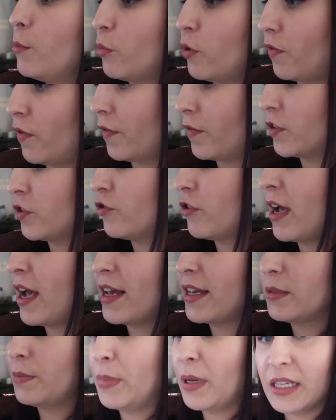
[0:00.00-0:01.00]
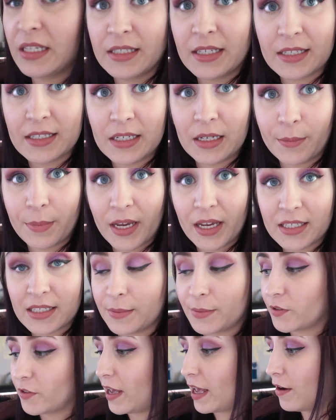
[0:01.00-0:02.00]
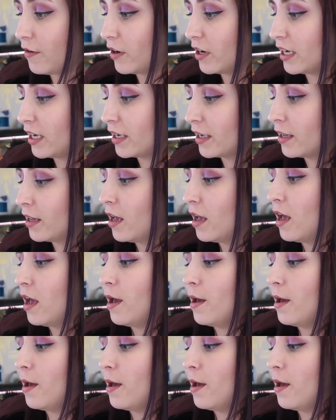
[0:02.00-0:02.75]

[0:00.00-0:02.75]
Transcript: proof of address, P60 and payslips for Eric,